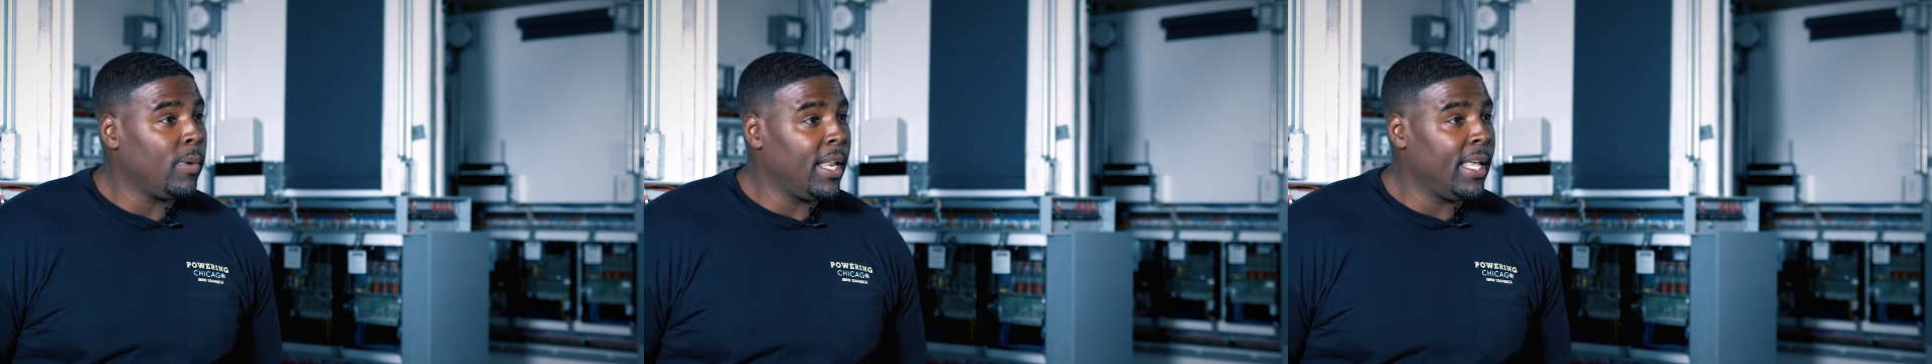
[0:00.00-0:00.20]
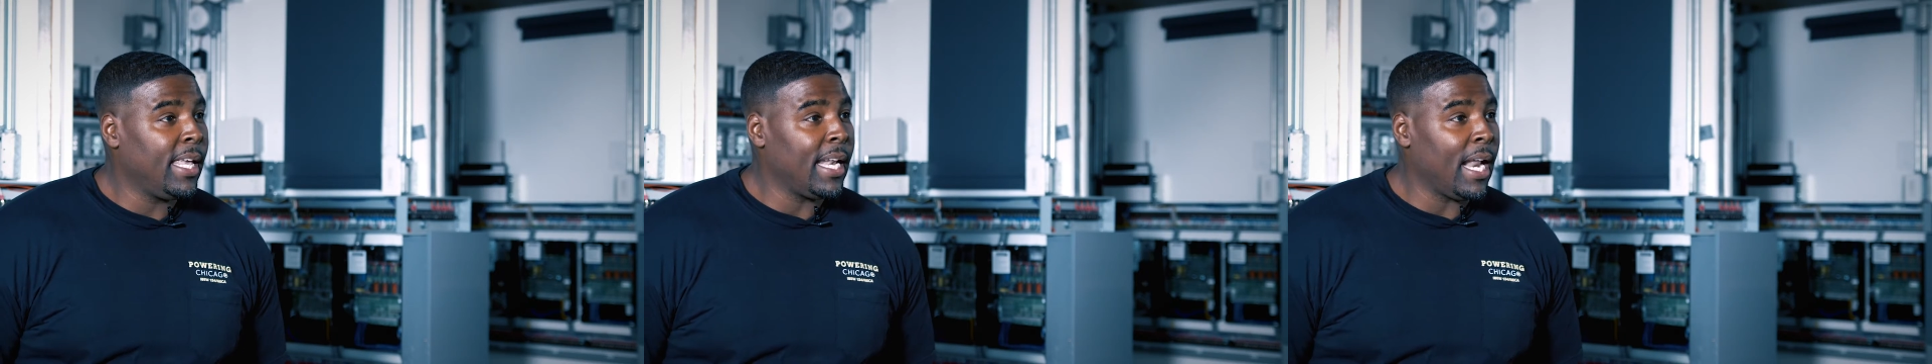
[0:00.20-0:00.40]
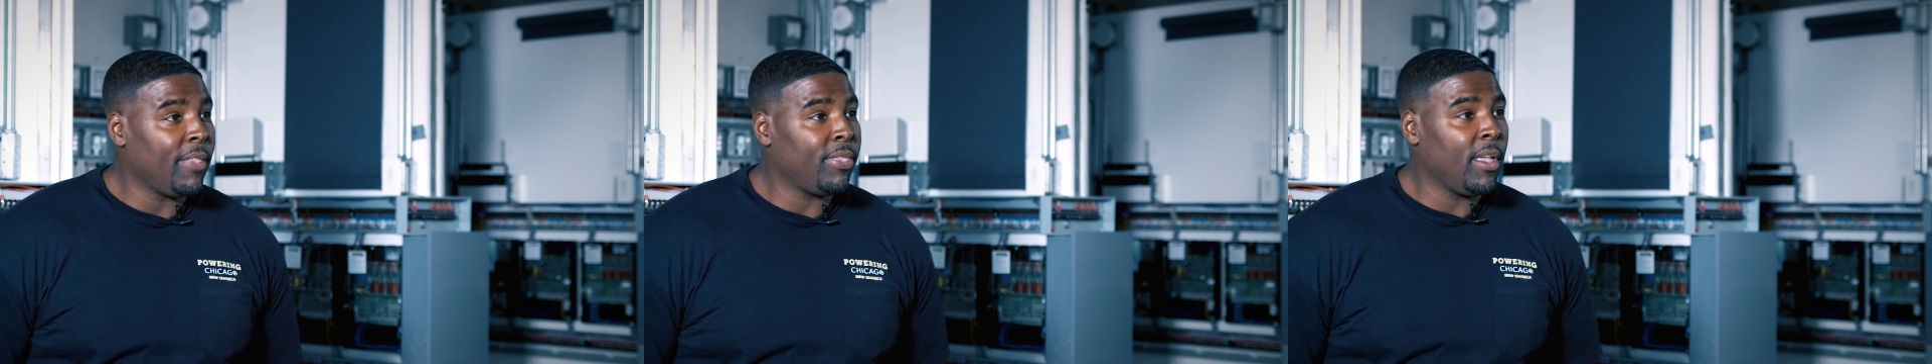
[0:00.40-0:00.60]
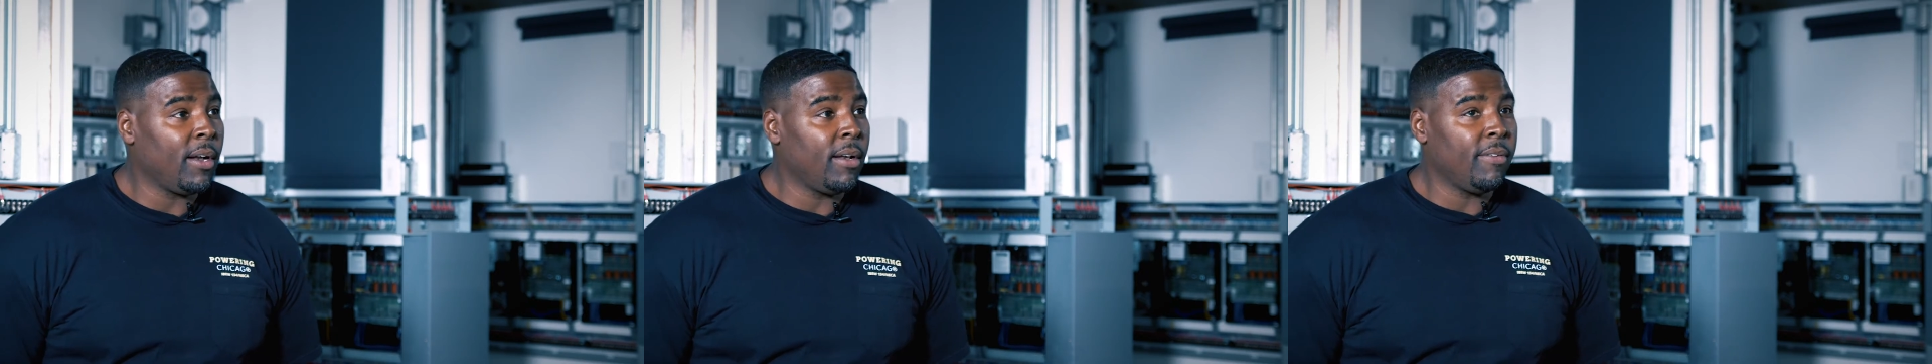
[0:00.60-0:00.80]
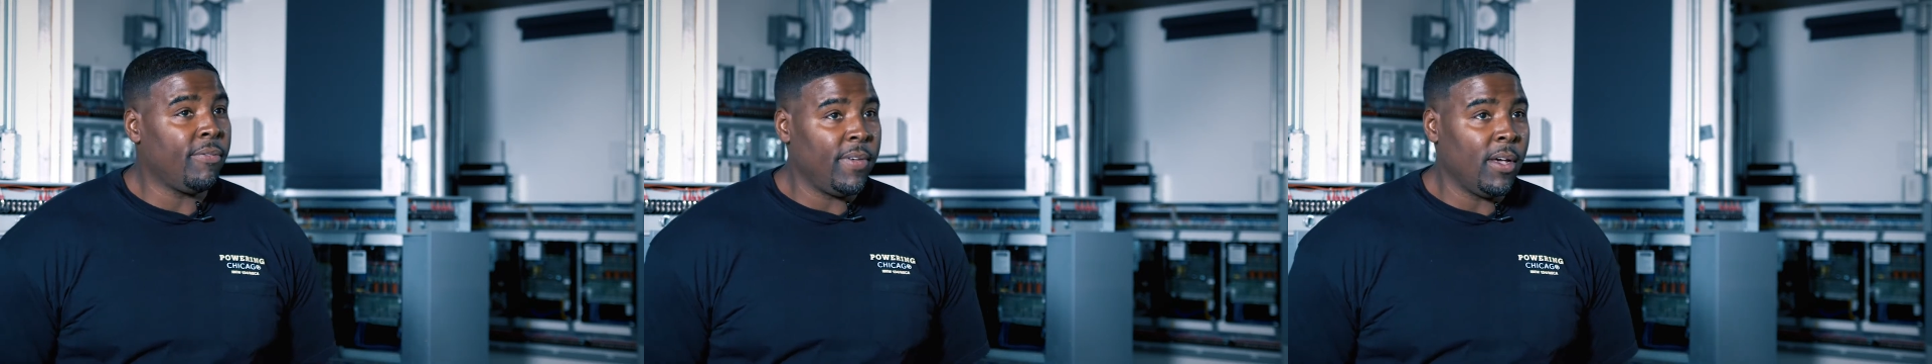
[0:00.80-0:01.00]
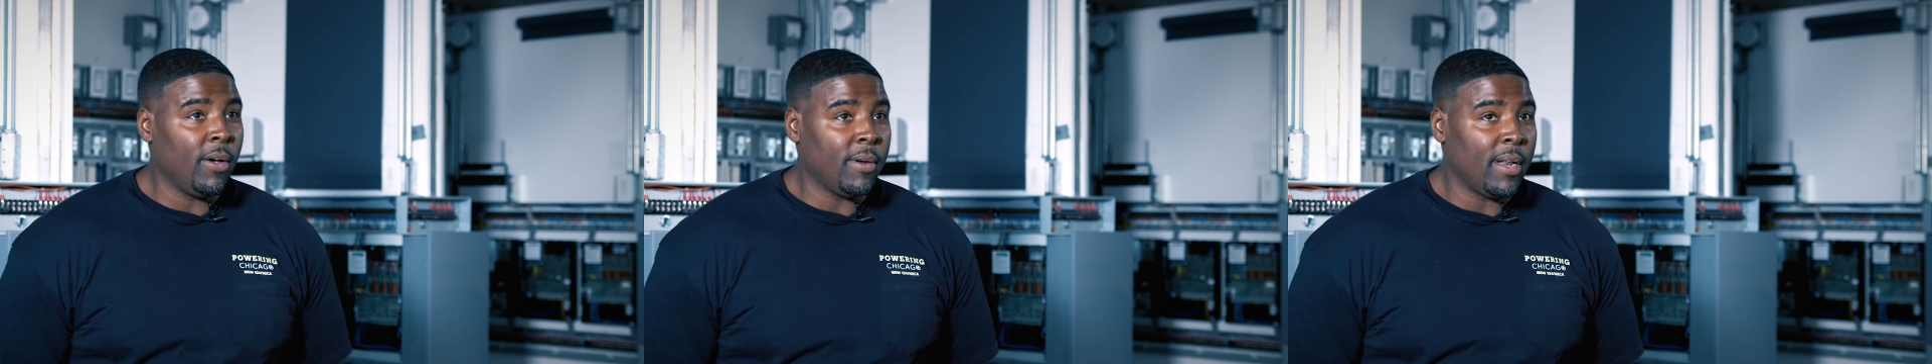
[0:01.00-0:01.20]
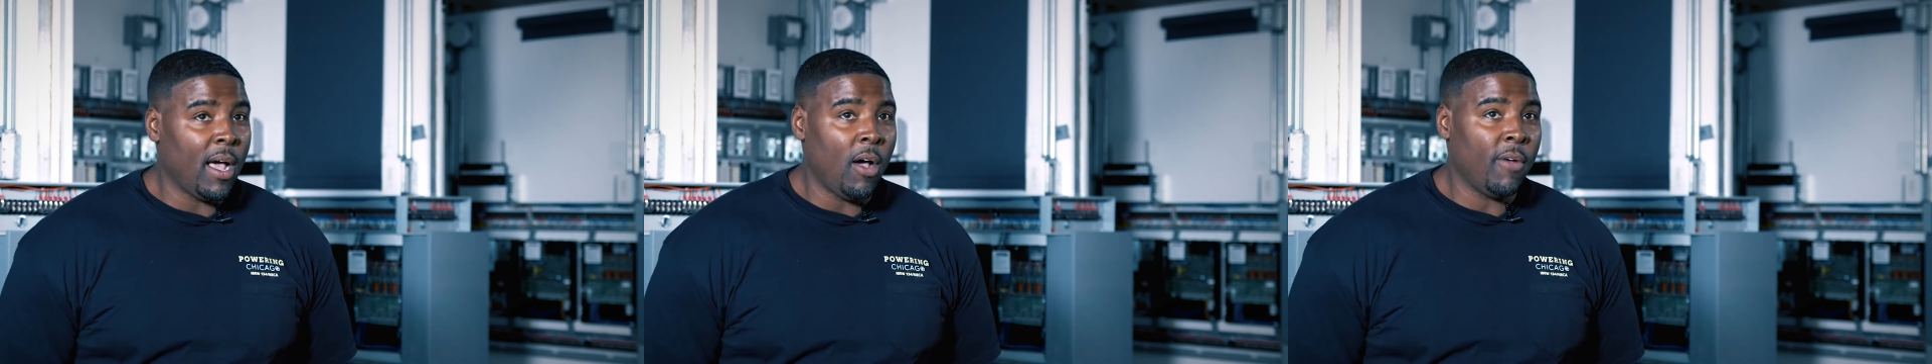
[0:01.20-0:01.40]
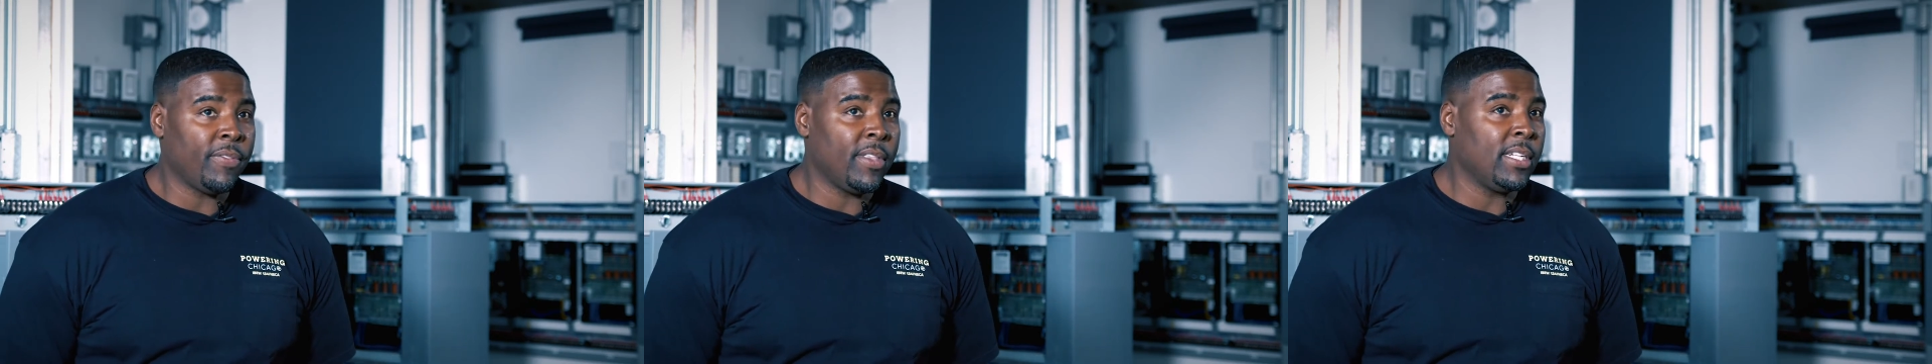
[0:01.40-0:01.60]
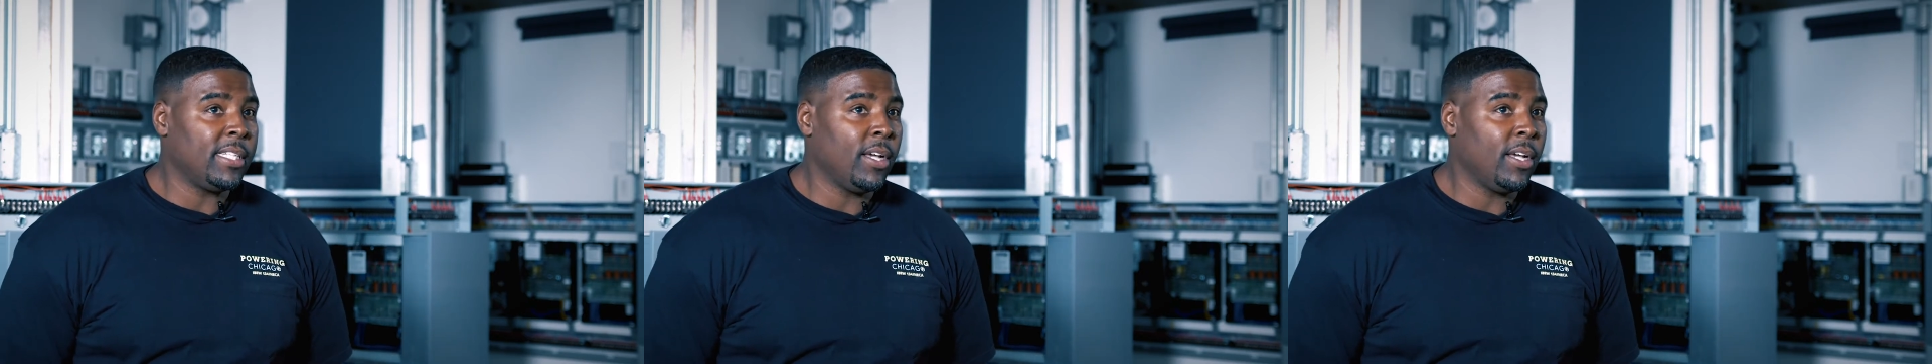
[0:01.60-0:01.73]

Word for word: when they get out there in the field. I often